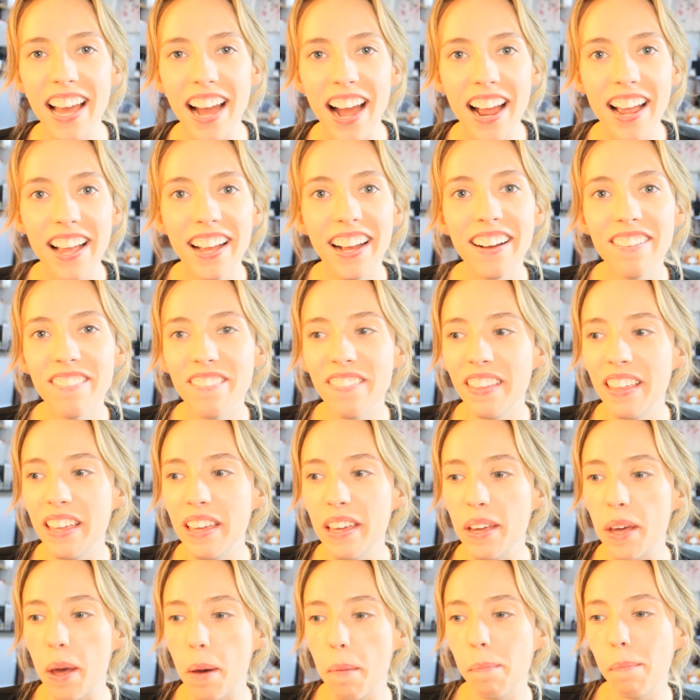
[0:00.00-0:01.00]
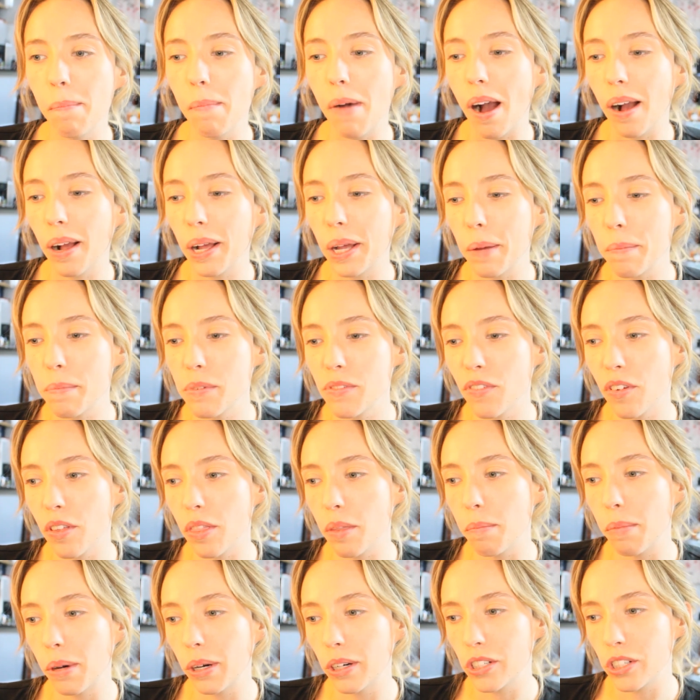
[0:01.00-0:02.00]
I have the mock-ups for the
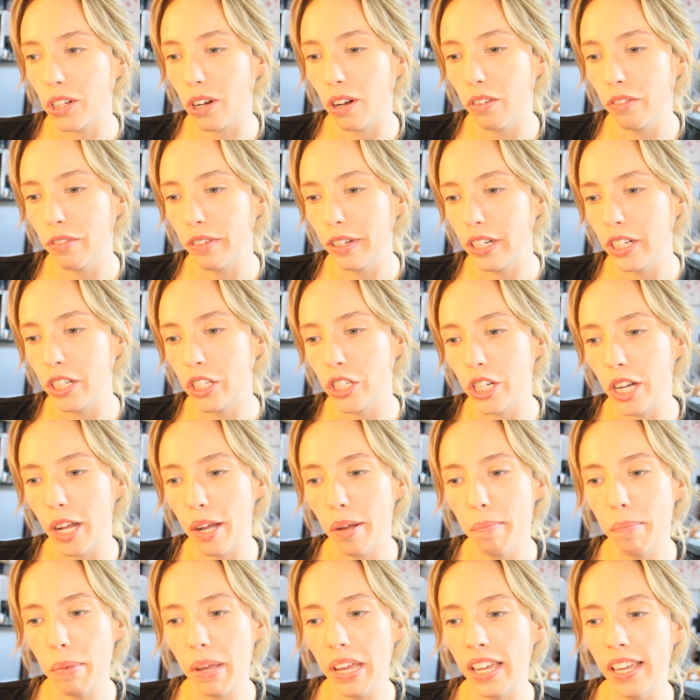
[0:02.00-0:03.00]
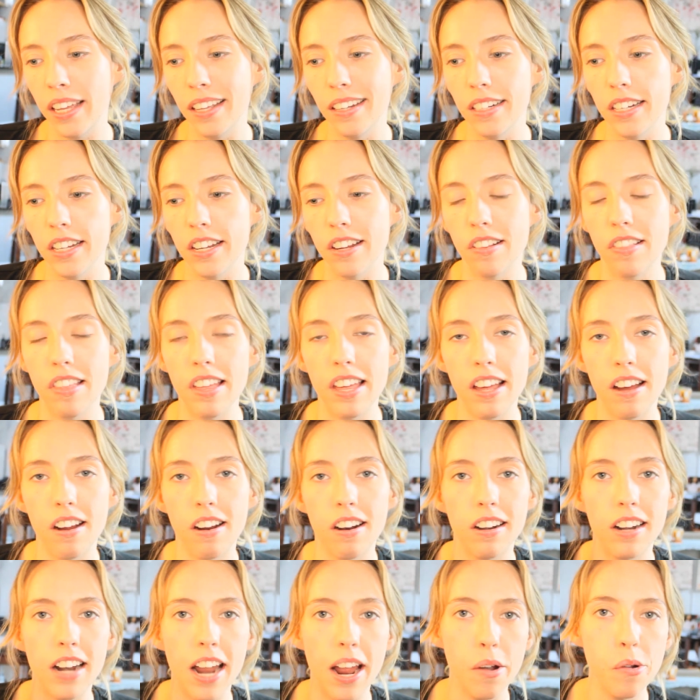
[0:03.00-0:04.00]
merch all finished up, and here they
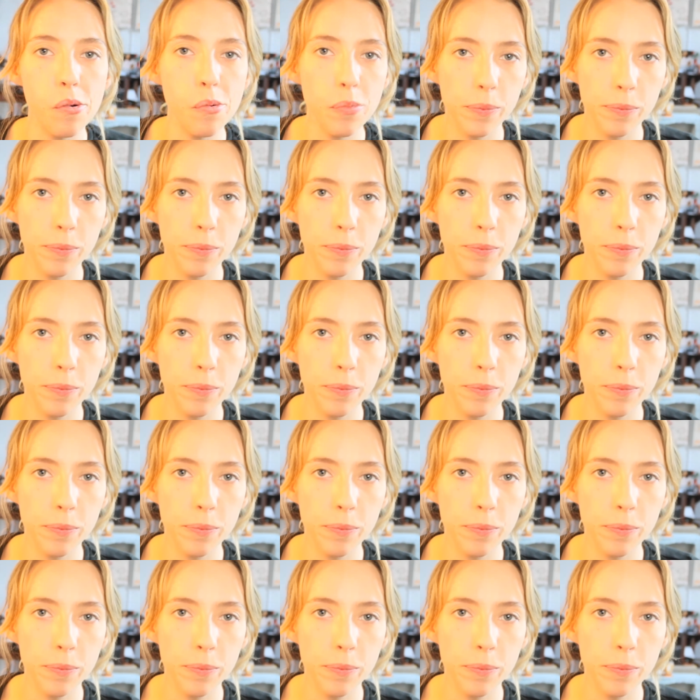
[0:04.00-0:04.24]
are now.